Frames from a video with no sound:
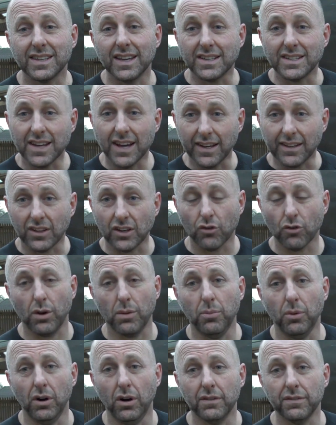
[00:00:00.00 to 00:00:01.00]
they take the
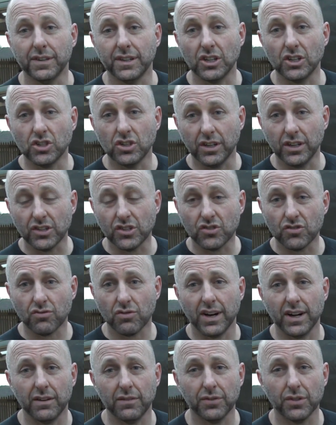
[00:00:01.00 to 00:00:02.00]
grip off and you're shooting
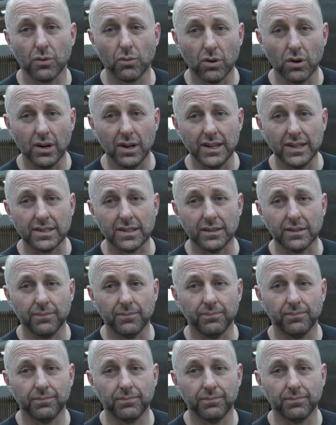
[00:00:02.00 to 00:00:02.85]
straight off the riser.